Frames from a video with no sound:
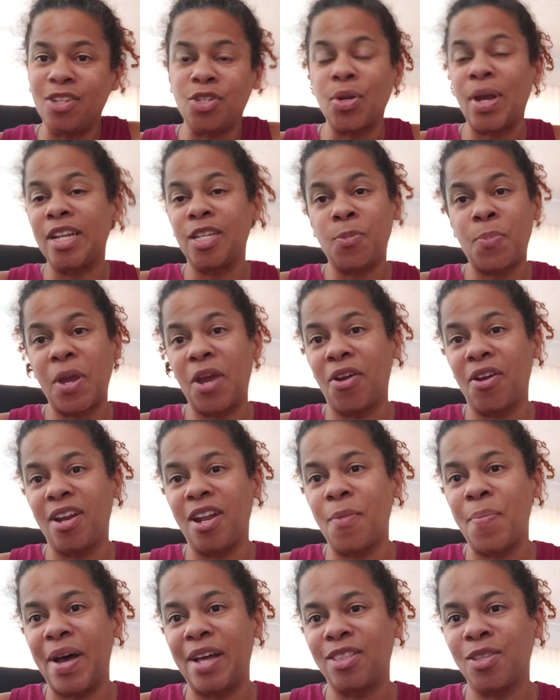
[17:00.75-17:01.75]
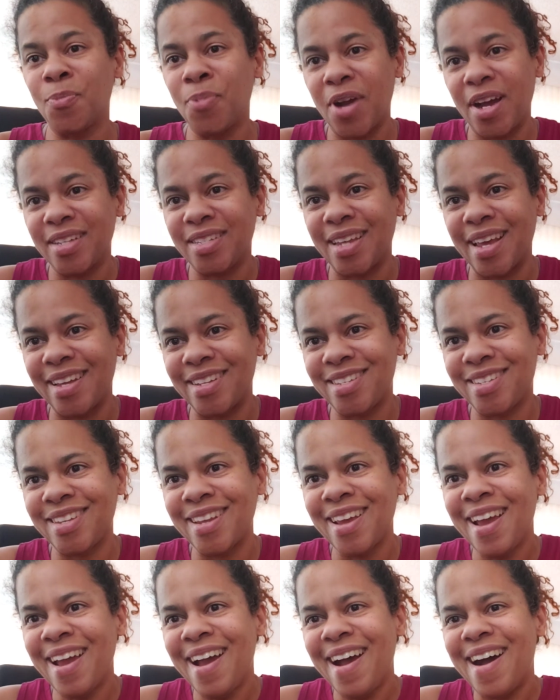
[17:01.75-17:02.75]
transparent about the process
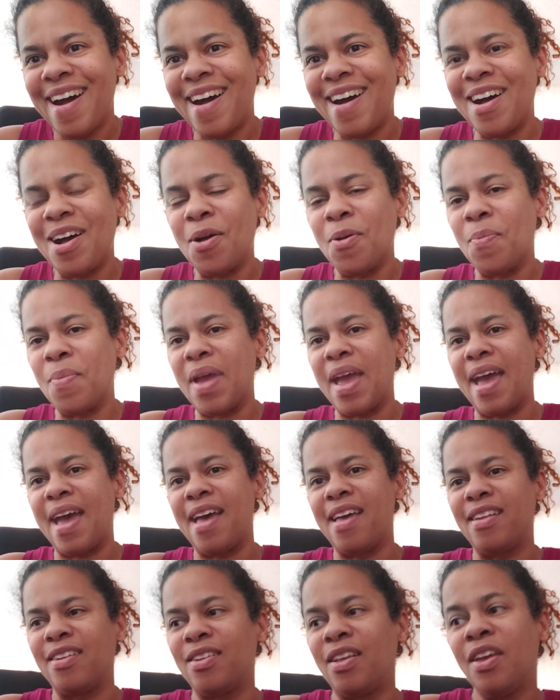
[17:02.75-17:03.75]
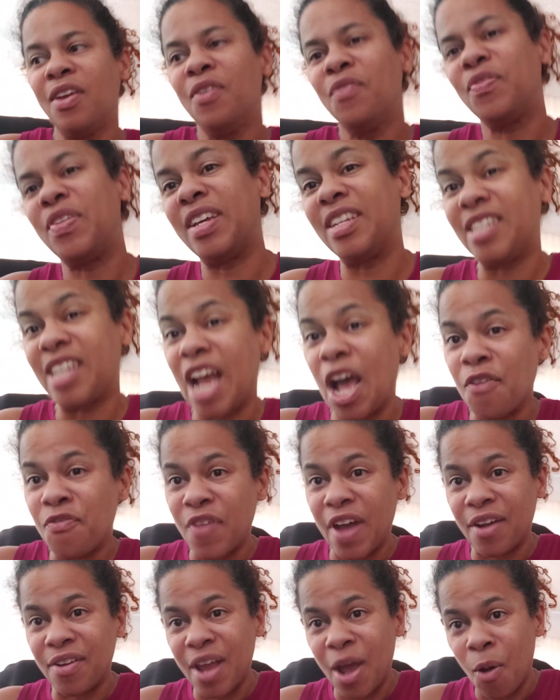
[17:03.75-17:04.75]
and things that I
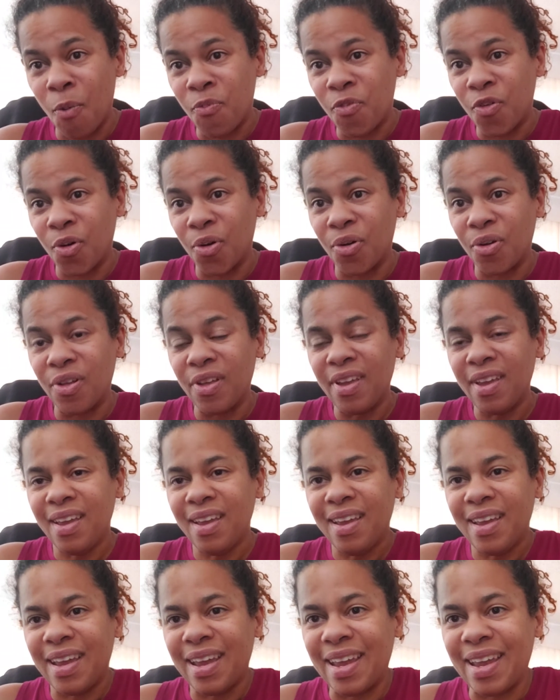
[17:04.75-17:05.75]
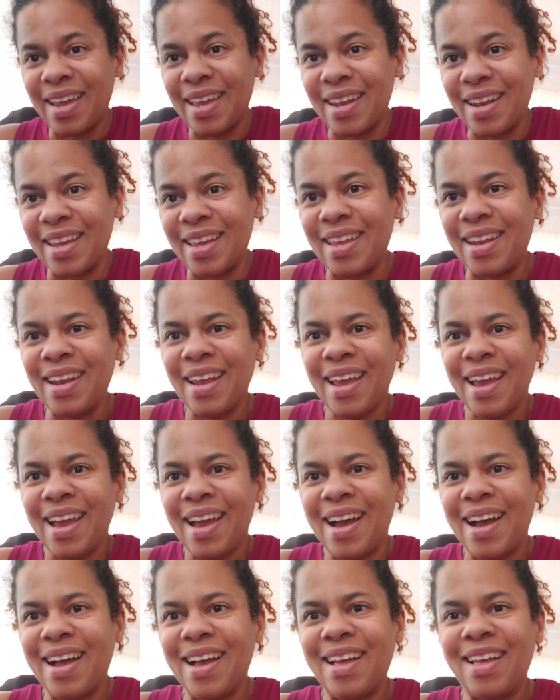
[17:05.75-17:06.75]
found helpful in it.
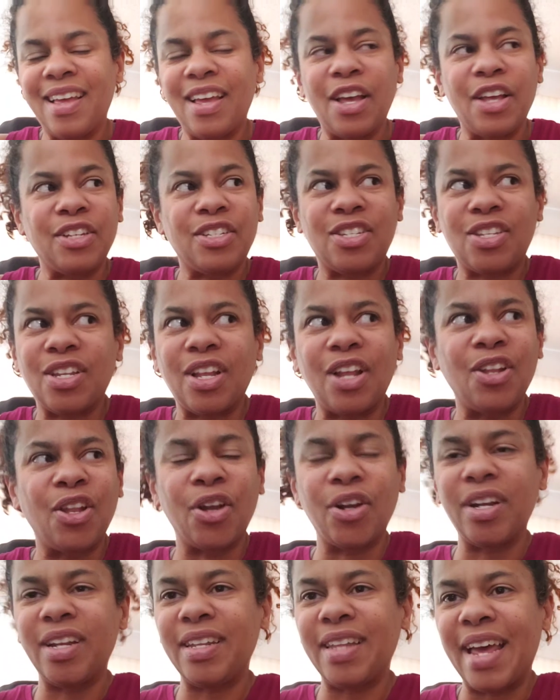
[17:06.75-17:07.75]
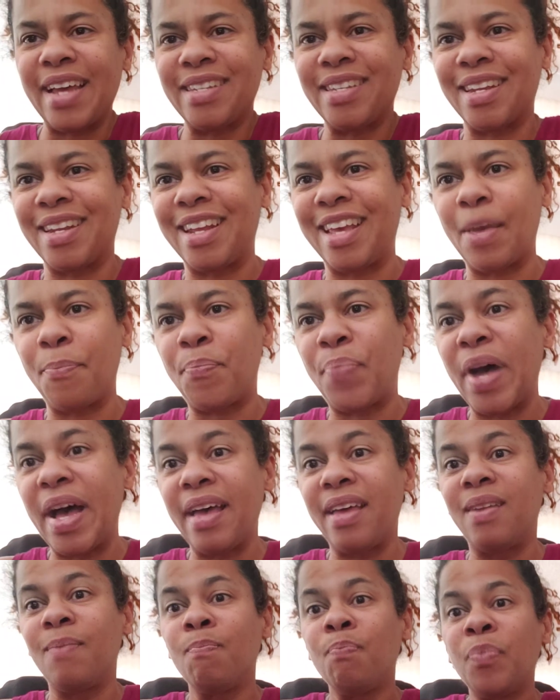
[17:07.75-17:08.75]
It's a learning lesson.
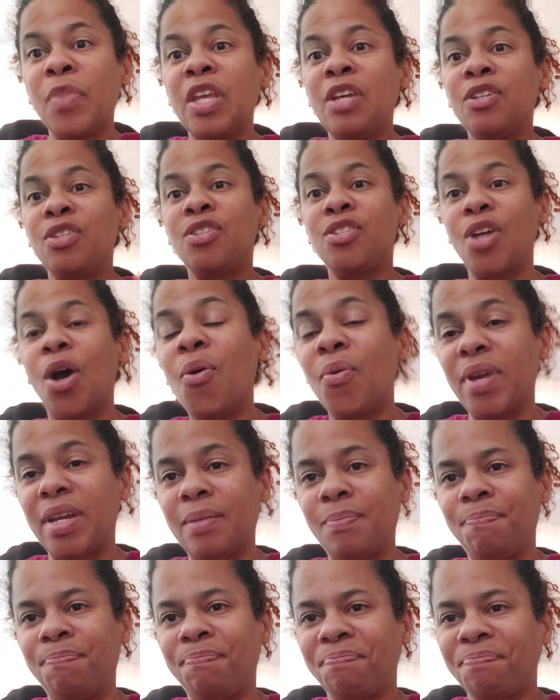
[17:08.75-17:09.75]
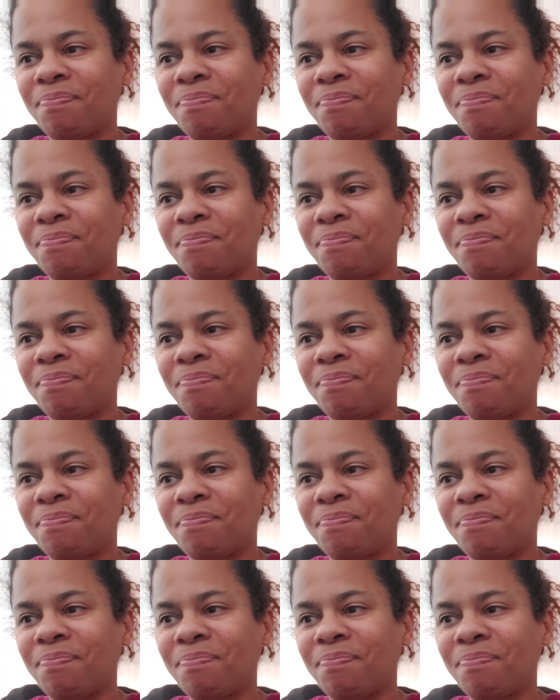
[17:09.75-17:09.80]
But sewing,